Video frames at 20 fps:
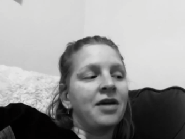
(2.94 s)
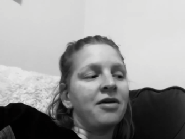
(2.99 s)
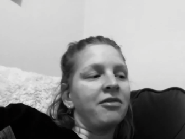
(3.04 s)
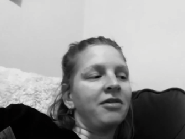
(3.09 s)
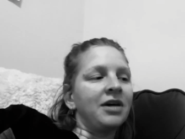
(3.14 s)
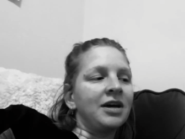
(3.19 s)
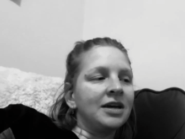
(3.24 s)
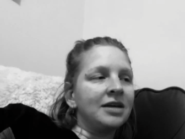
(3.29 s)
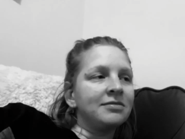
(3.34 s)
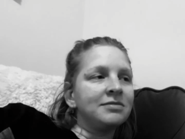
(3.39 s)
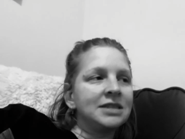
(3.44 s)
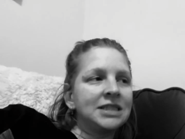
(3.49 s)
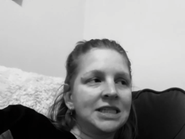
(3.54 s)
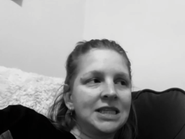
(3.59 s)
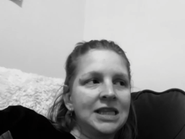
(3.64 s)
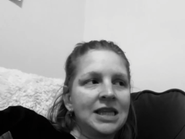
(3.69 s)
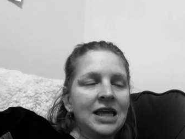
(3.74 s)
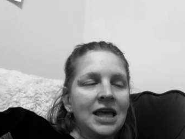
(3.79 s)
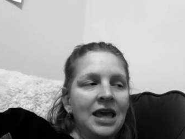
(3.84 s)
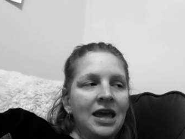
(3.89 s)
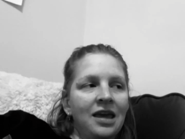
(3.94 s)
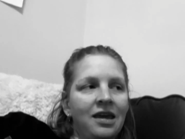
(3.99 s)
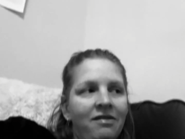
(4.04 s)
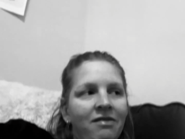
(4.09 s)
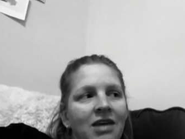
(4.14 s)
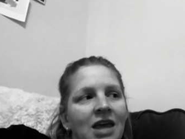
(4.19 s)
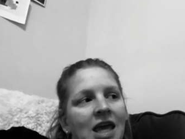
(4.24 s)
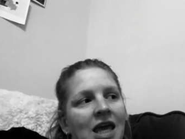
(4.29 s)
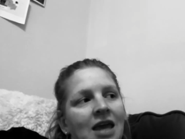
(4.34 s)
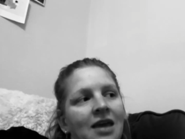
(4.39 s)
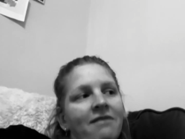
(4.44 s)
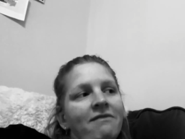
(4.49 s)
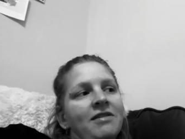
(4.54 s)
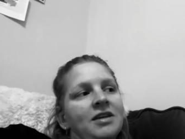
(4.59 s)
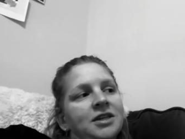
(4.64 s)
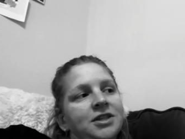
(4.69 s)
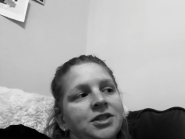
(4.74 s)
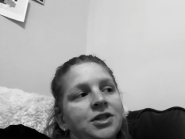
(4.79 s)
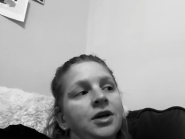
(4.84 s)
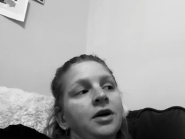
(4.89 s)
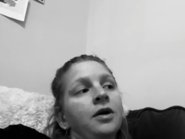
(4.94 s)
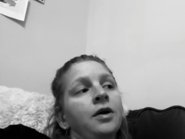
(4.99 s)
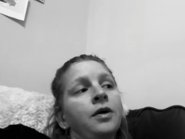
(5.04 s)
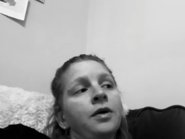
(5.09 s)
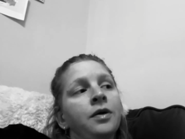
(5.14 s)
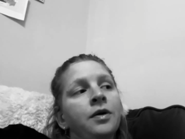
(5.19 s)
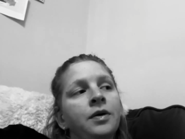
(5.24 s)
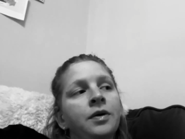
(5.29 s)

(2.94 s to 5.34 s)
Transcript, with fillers: Welcome to the AEVA AVEA Show.